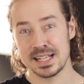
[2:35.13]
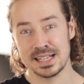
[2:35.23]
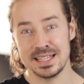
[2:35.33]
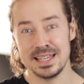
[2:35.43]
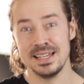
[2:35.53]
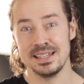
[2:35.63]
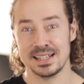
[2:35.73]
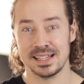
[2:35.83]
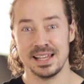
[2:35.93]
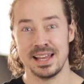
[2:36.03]
clean,
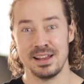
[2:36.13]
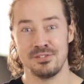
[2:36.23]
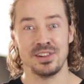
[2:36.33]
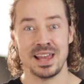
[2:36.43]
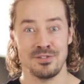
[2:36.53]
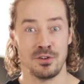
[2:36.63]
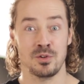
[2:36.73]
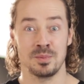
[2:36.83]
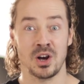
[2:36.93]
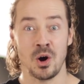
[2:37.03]
clear flavour
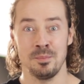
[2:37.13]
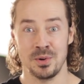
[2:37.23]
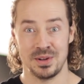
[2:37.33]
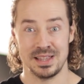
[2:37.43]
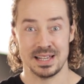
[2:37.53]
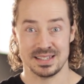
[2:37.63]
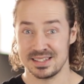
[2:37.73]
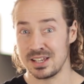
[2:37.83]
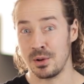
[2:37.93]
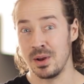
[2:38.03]
from the kombu in this,
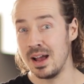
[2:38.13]
so